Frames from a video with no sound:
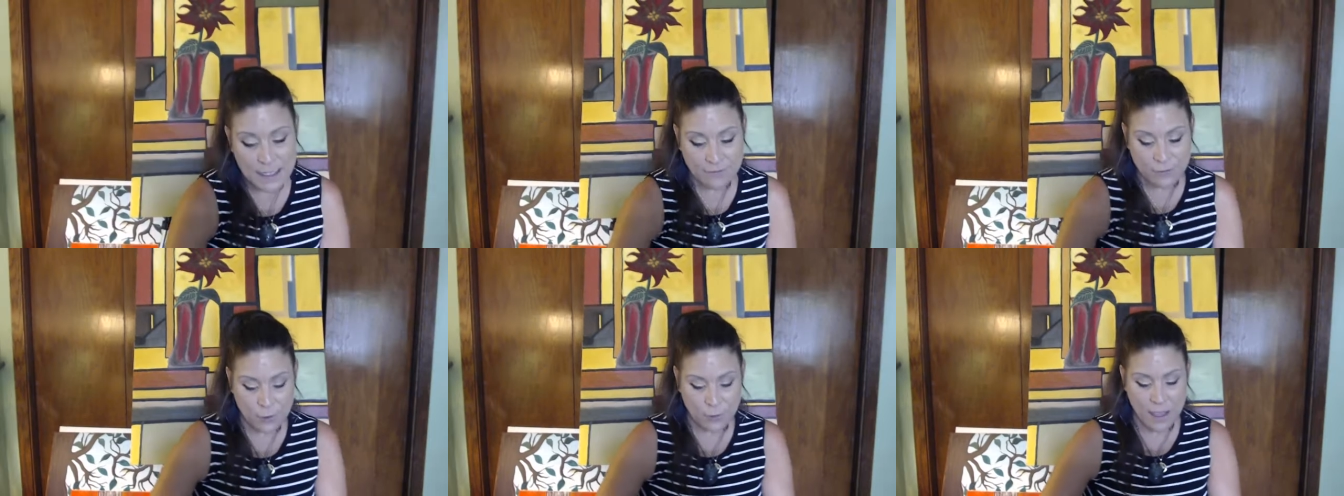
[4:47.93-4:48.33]

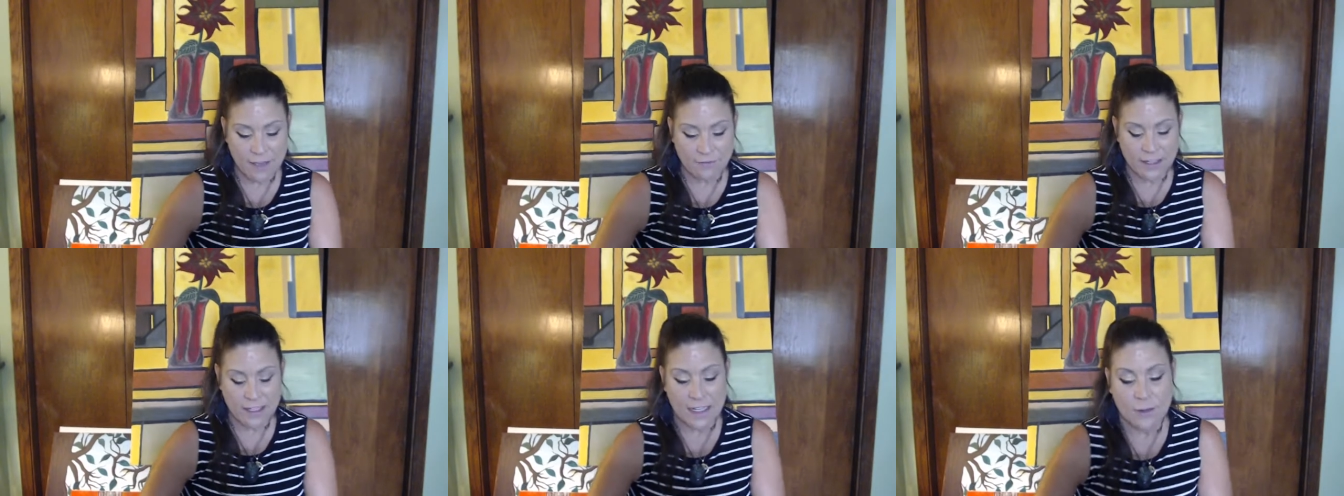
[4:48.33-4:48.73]
If you
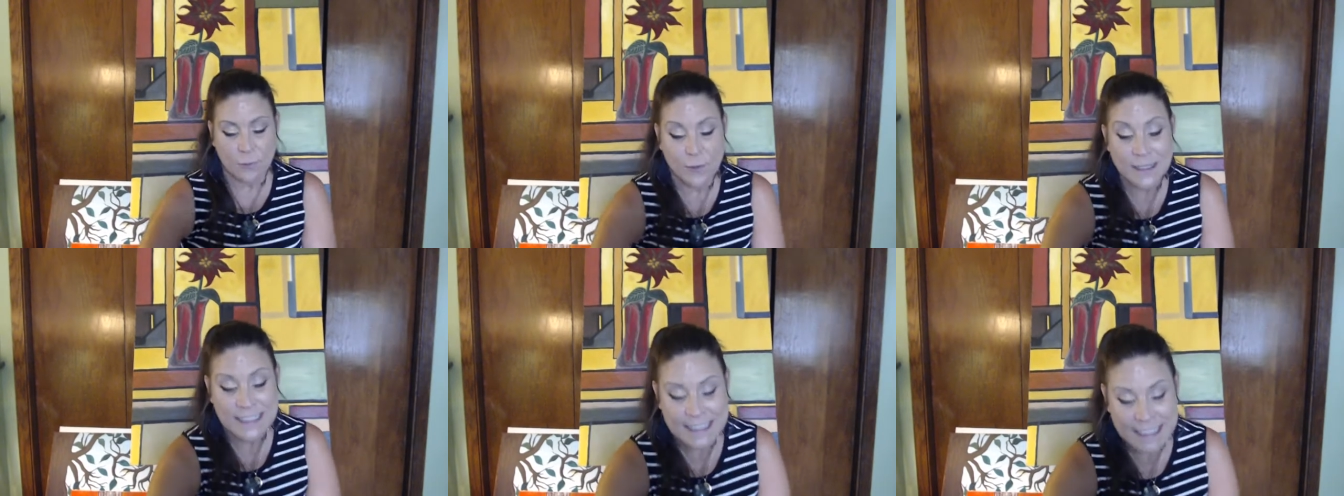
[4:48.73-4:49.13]
haven't
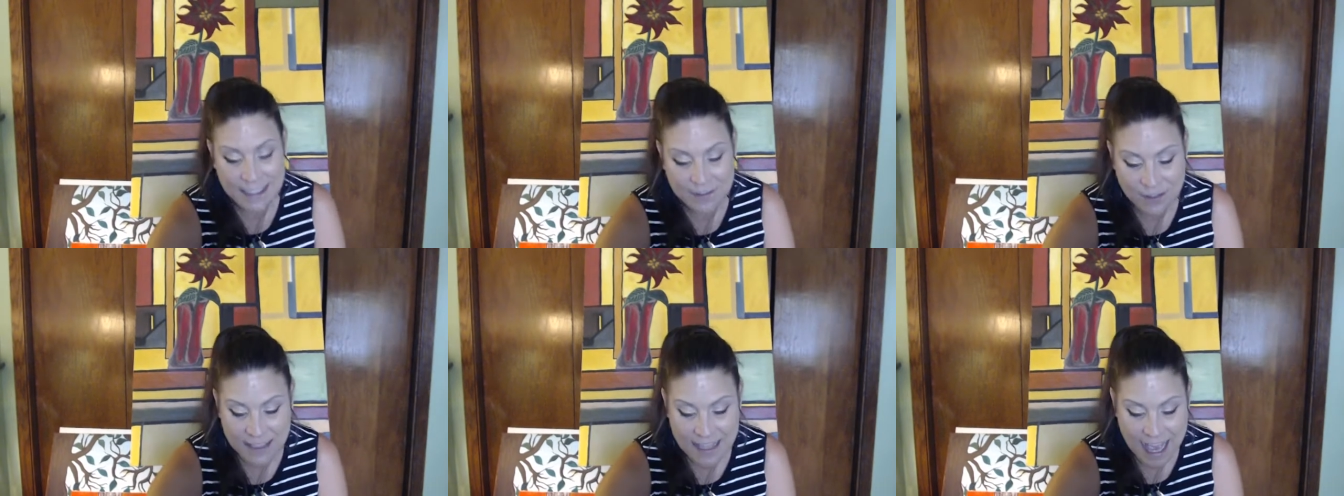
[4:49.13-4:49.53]

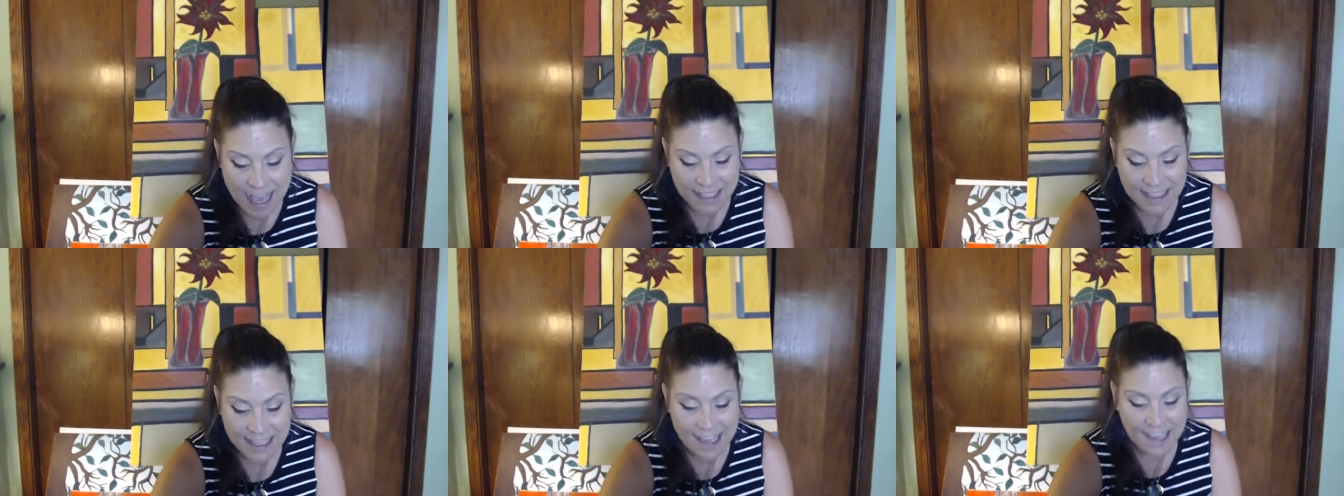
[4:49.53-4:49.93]
received that
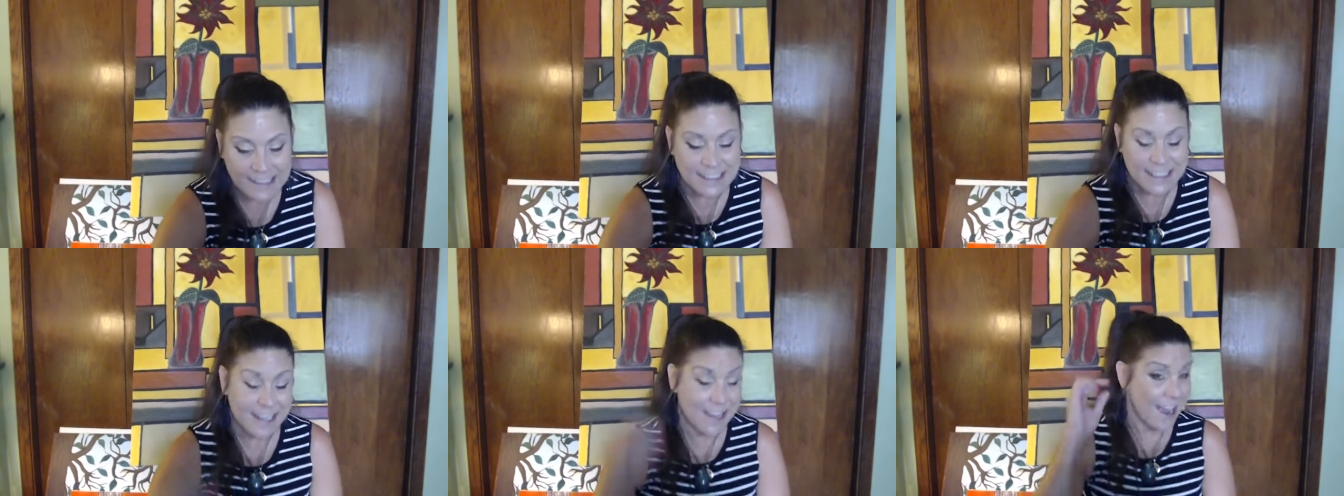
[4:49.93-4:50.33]

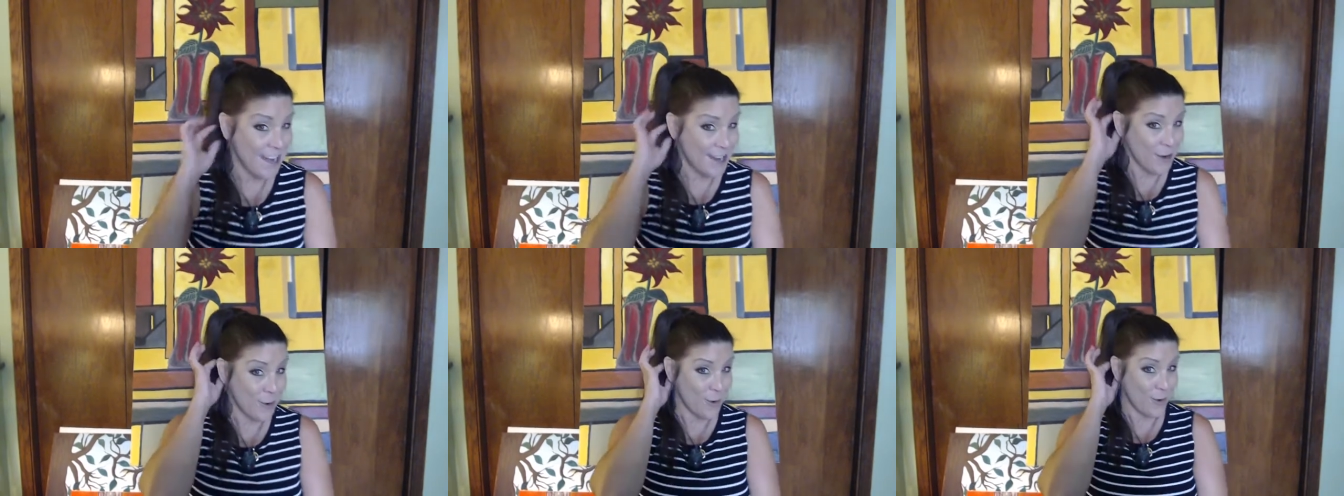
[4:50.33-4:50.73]
yet, I
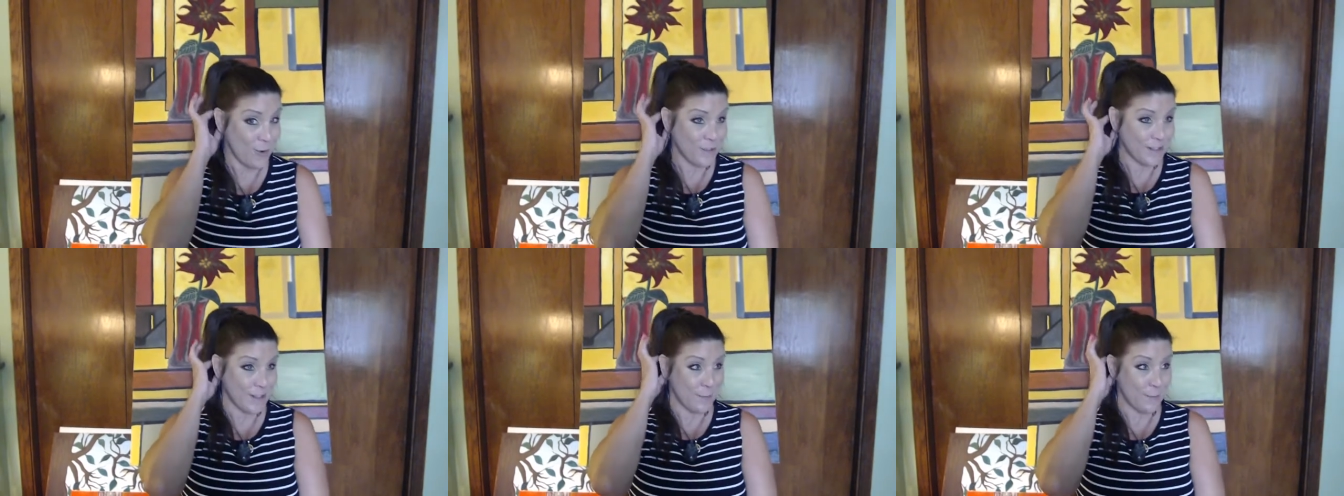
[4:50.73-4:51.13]
know
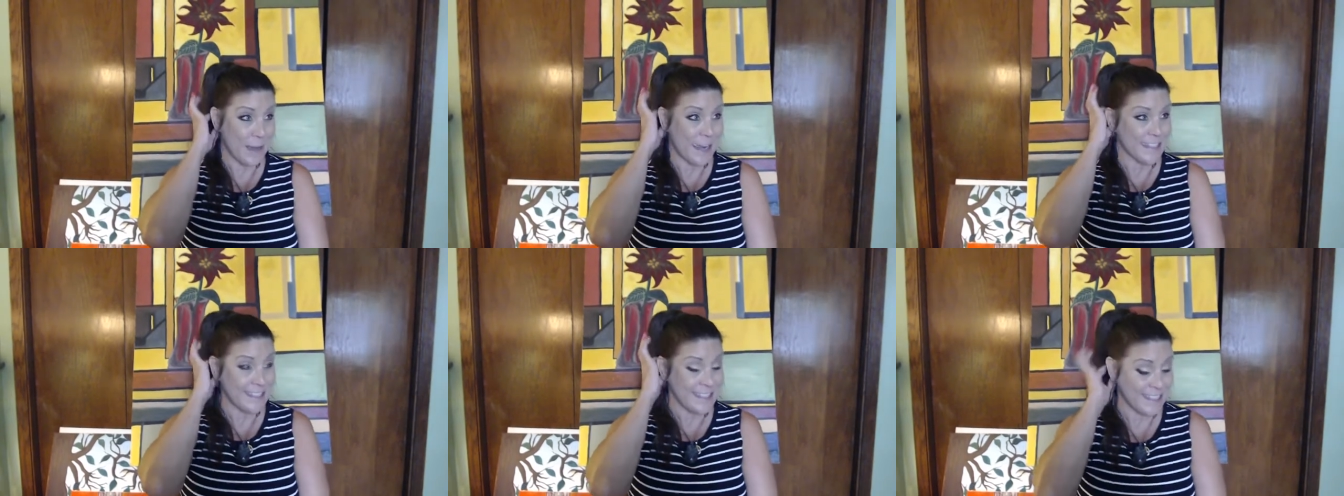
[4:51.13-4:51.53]
some
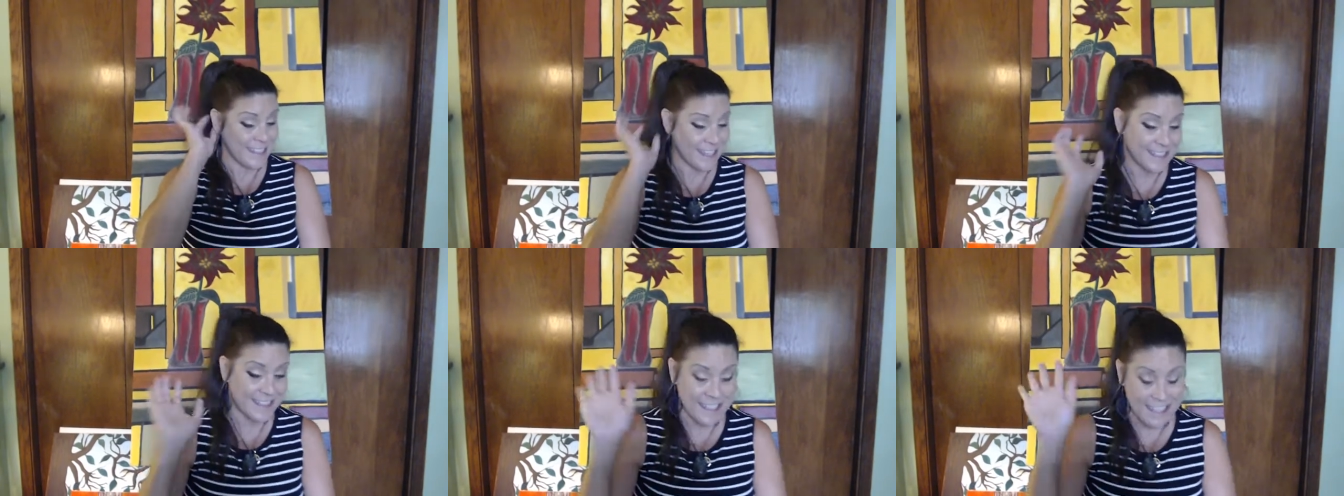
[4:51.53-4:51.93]
Pisces
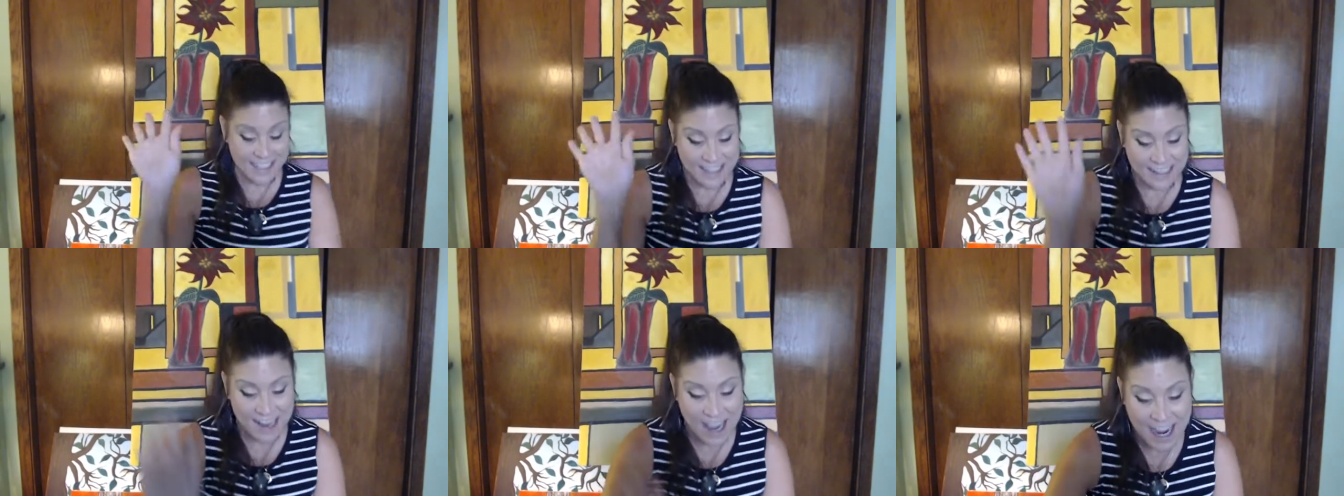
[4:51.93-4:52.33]
that did,
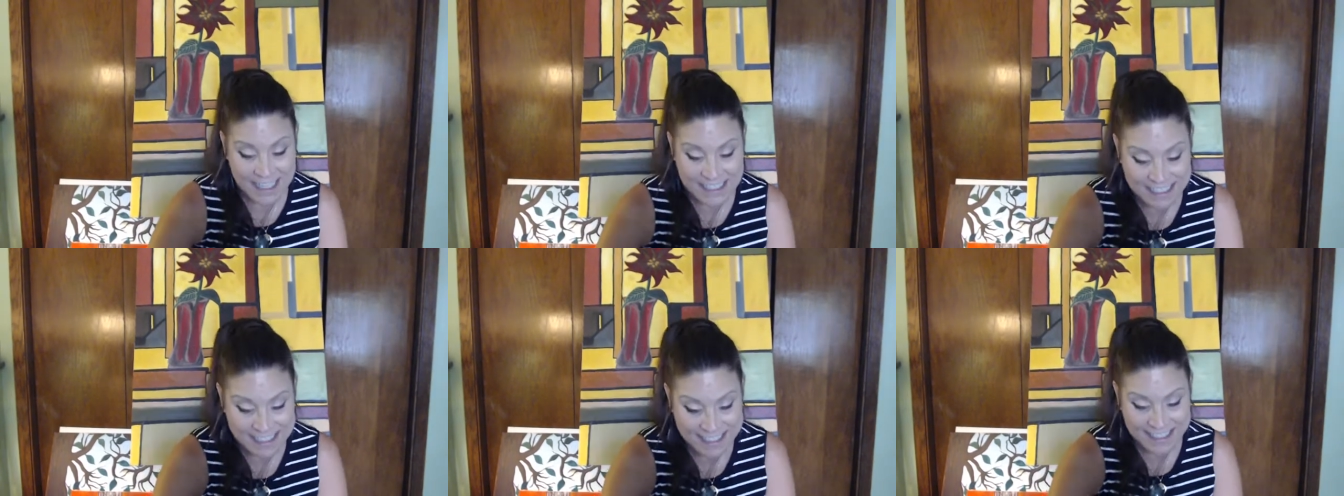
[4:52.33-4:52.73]
and I
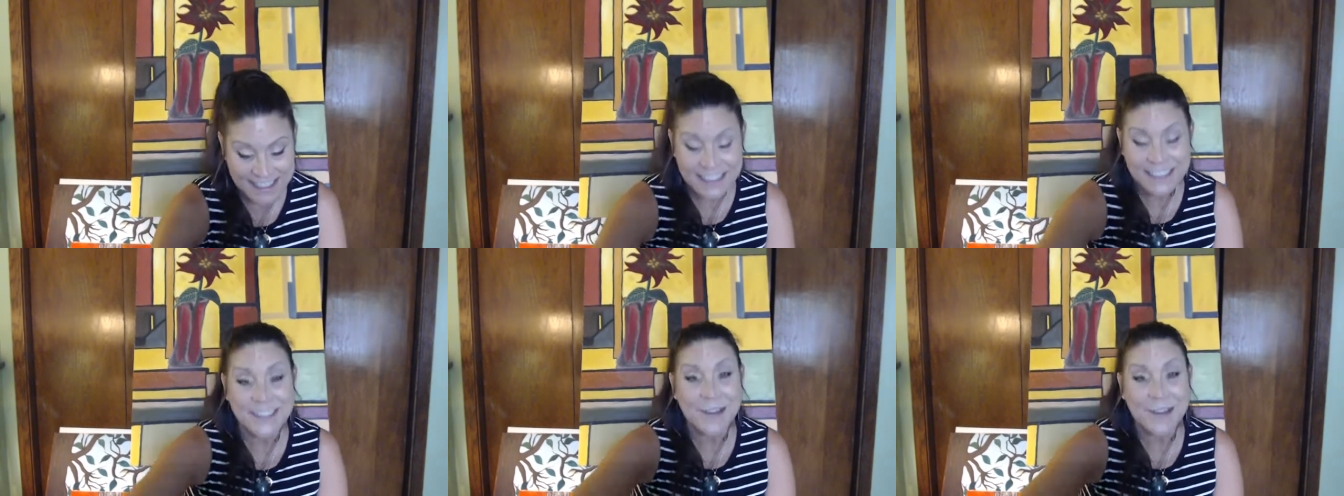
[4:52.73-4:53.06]
did.